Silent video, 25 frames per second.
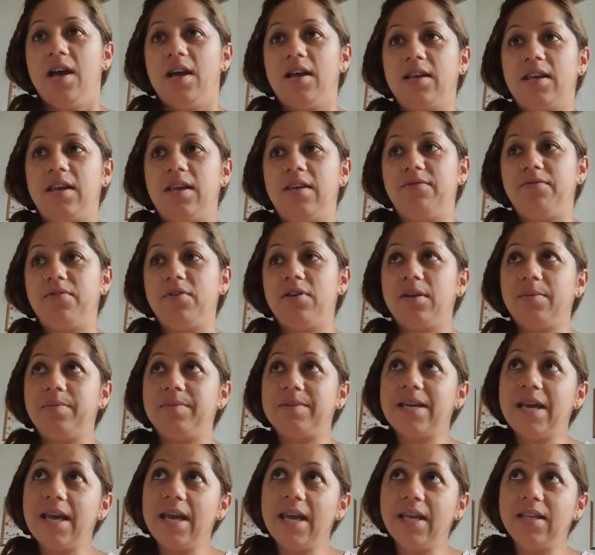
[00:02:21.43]
give you an
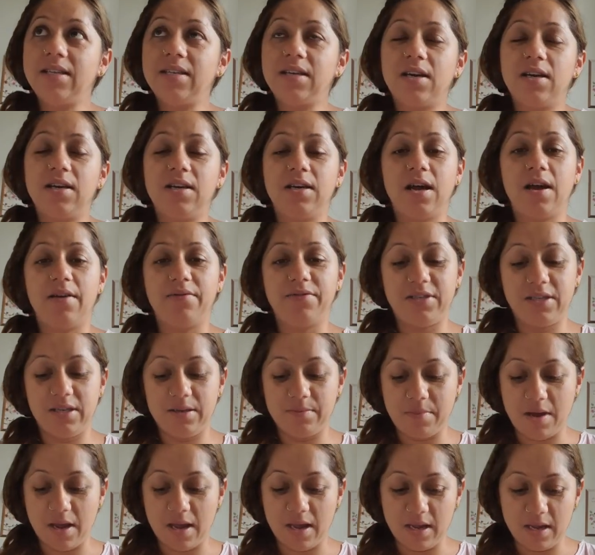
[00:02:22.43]
update, I've seen
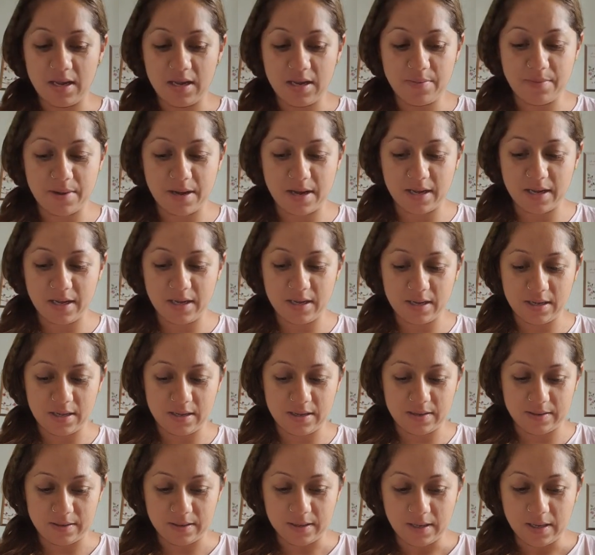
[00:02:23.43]

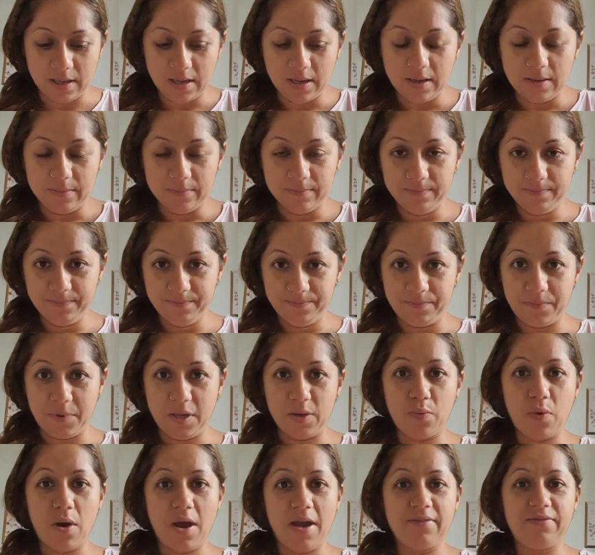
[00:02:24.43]
my
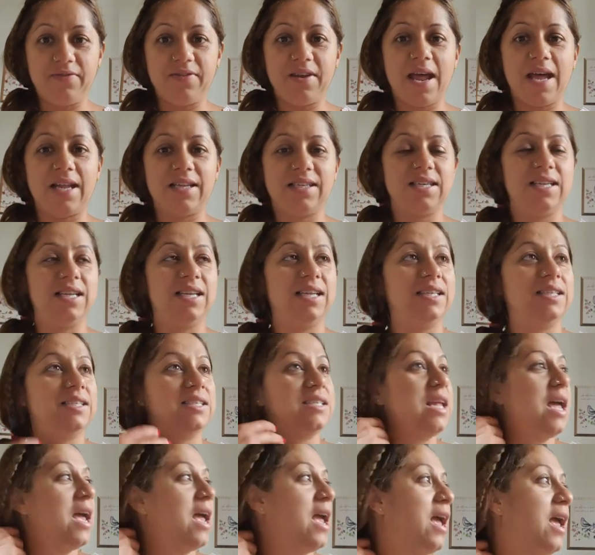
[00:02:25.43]
midwife Natalie
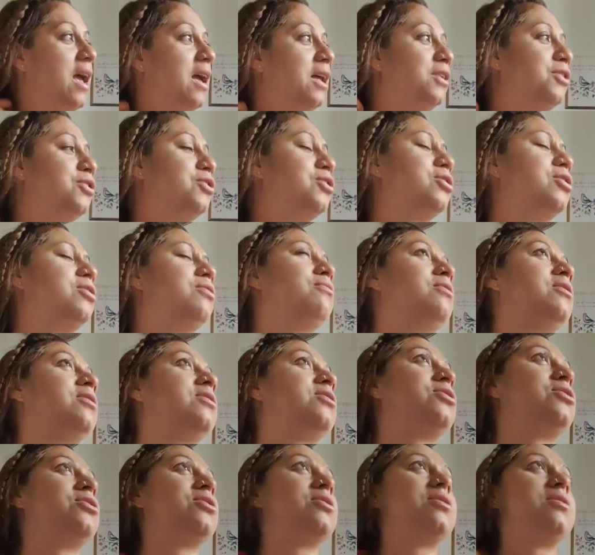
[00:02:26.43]
today, and she
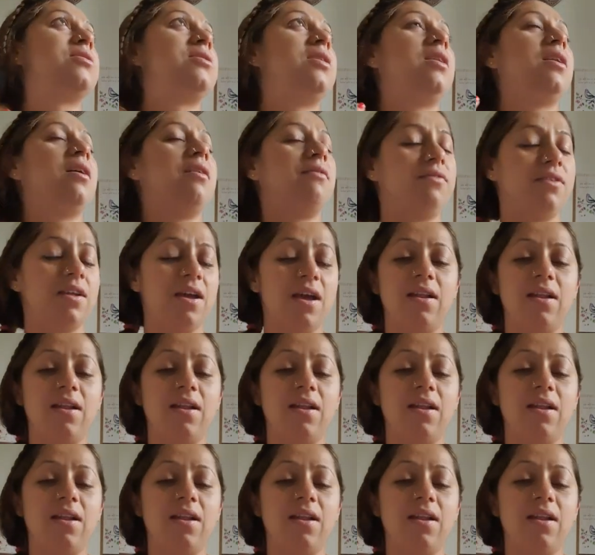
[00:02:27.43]
was just lovely.